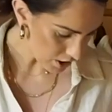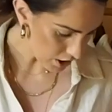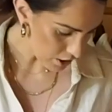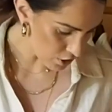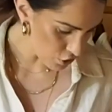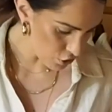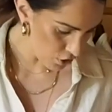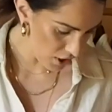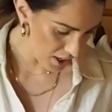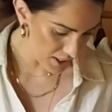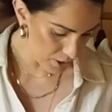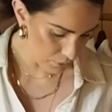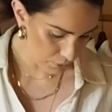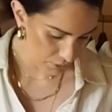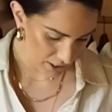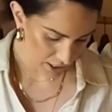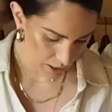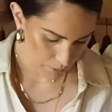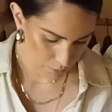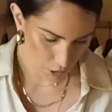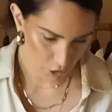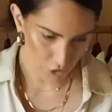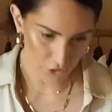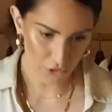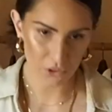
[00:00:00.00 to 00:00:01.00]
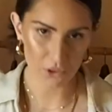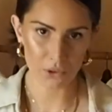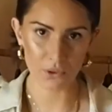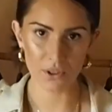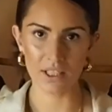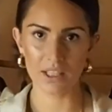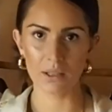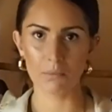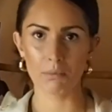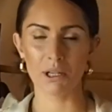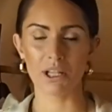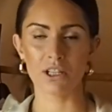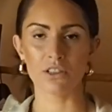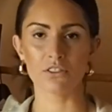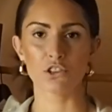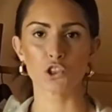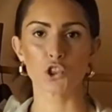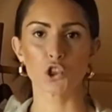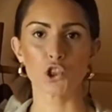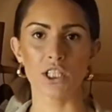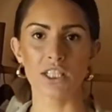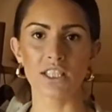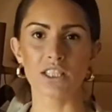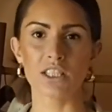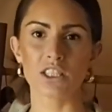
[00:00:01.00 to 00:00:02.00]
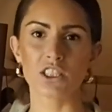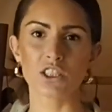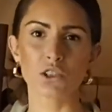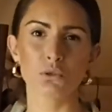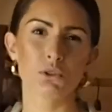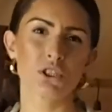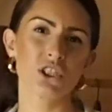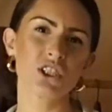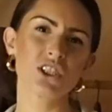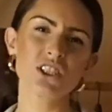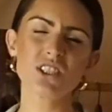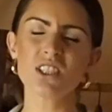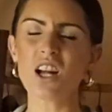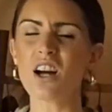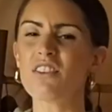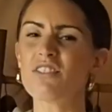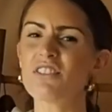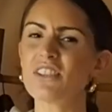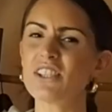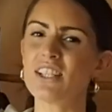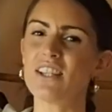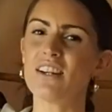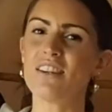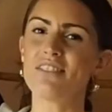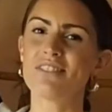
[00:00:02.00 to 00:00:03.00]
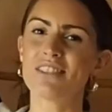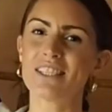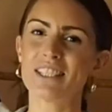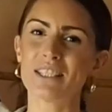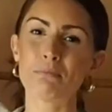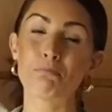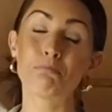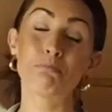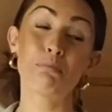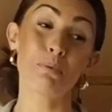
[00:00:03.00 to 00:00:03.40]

So anyway, I'm also doing a pair of trainers, which is not very lovely,